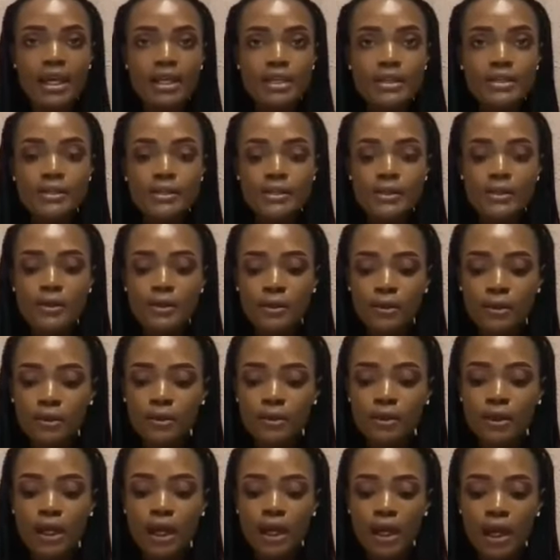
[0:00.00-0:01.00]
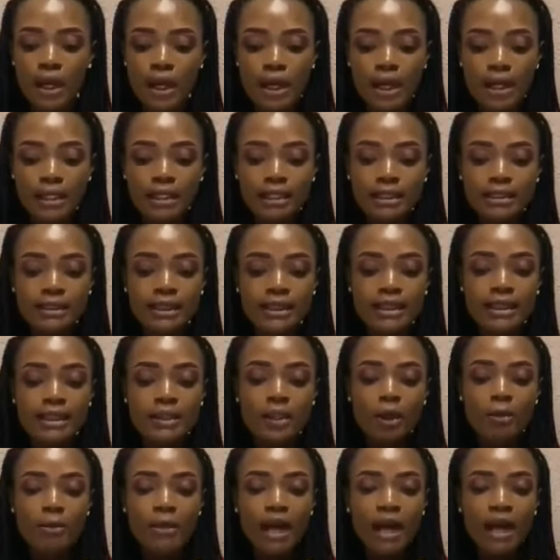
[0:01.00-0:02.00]
So the
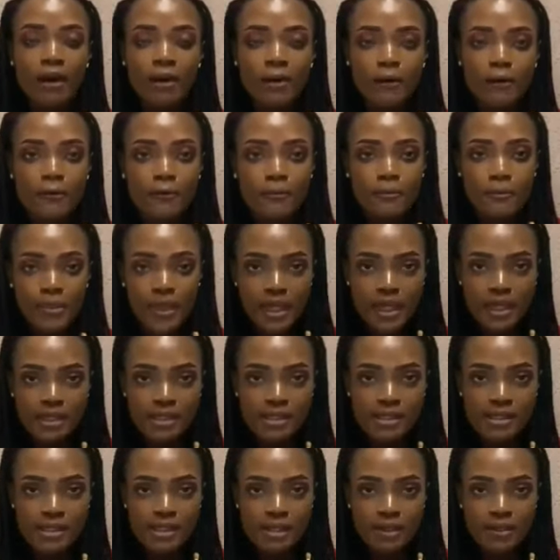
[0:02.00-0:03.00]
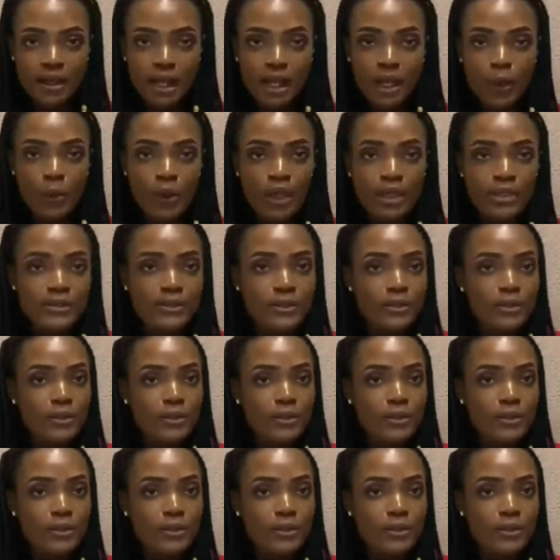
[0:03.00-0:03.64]
number of beads you are going to